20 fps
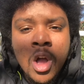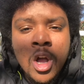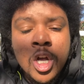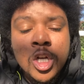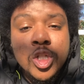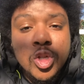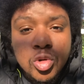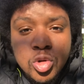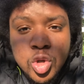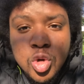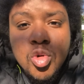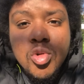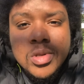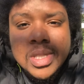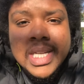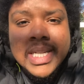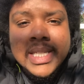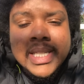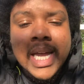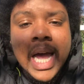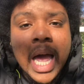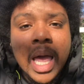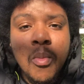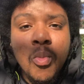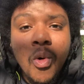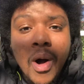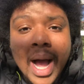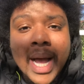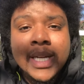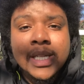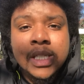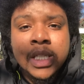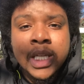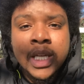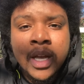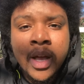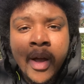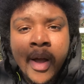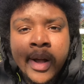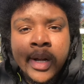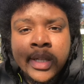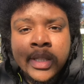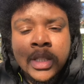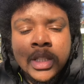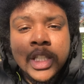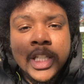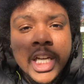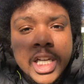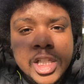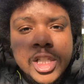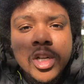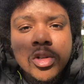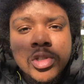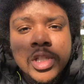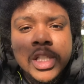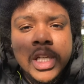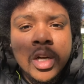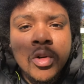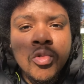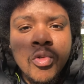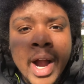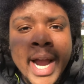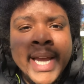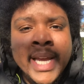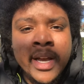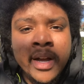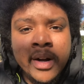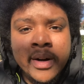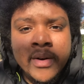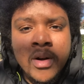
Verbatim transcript: So use this time wisely. Get your shit right.